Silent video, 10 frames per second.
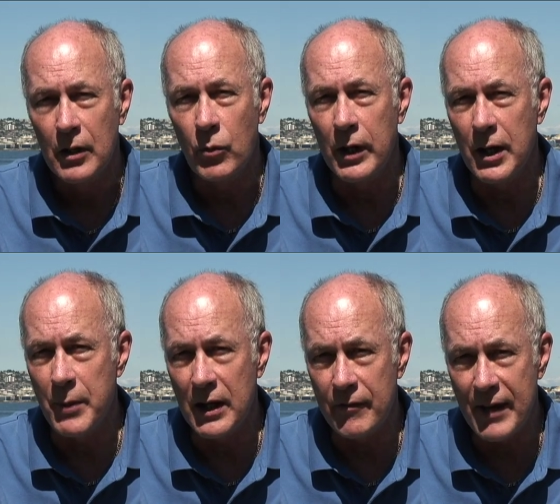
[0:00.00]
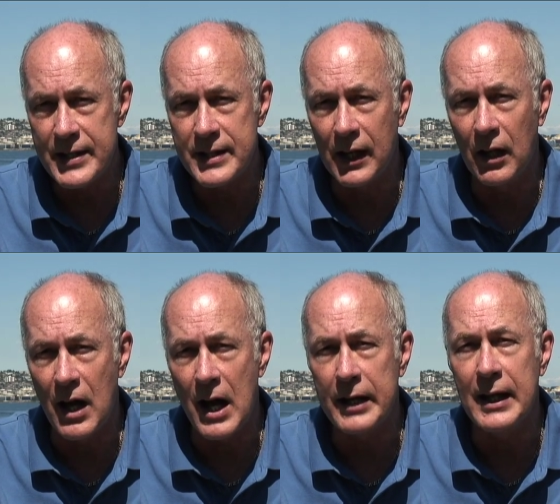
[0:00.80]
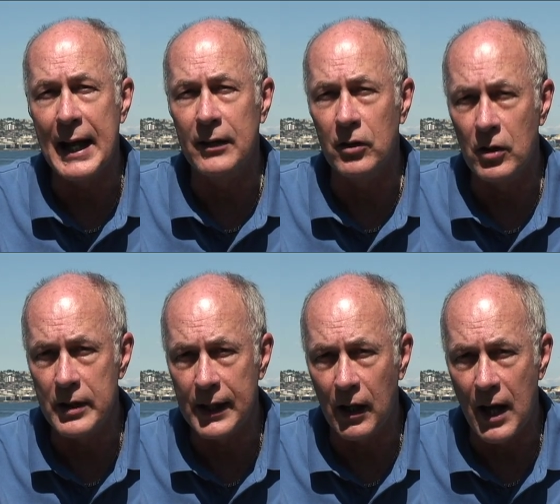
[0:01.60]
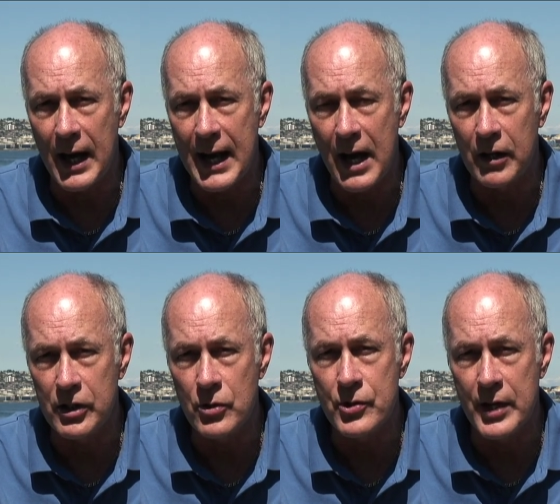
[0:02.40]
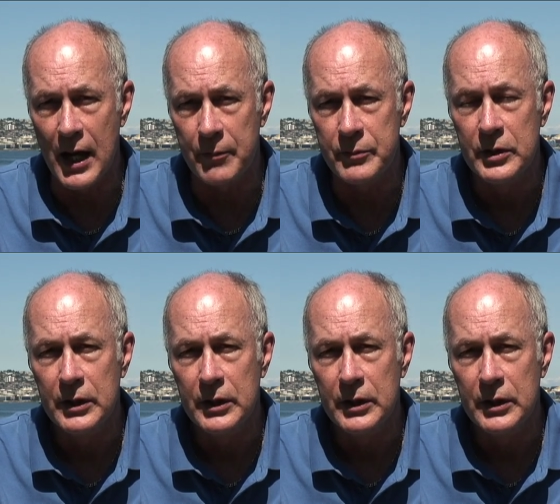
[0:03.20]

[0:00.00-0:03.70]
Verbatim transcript: We're going to be investing a lot and learning a lot how to use them